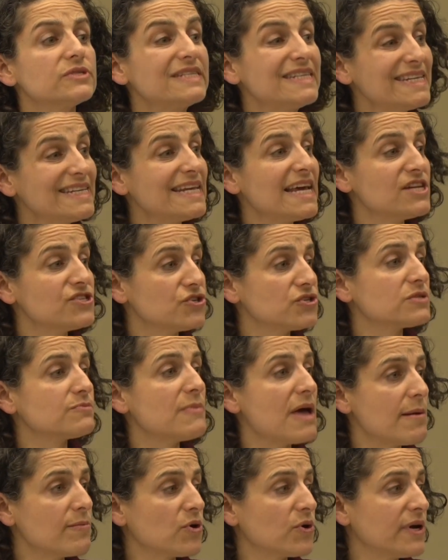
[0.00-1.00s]
teenagers'
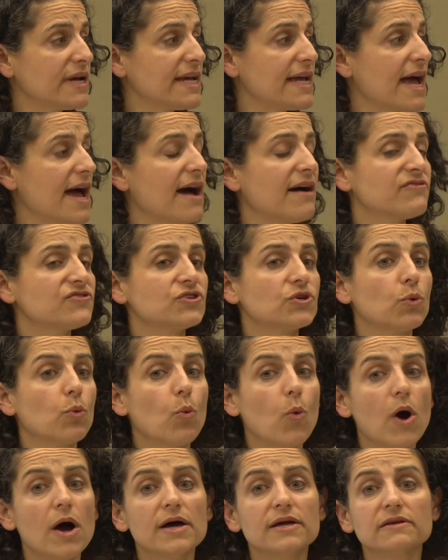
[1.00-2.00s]
memory after
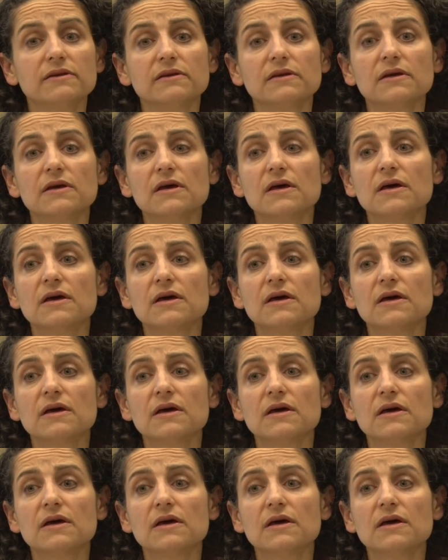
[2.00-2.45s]
1